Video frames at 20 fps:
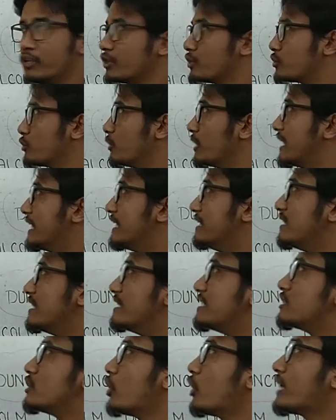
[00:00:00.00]
So he
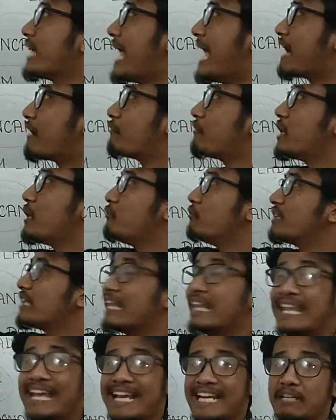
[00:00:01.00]
is not agree with
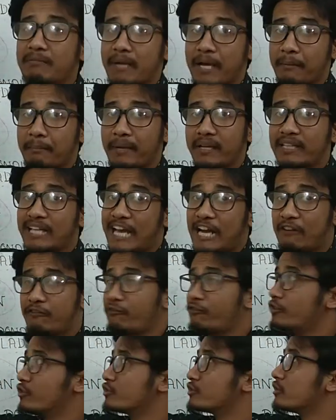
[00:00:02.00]
Lady Macbeth at
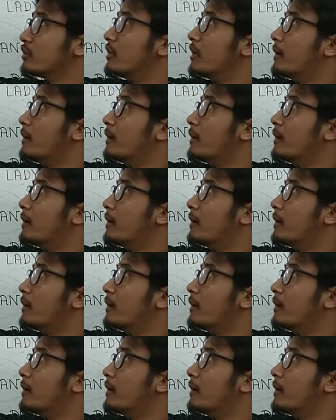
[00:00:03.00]
first.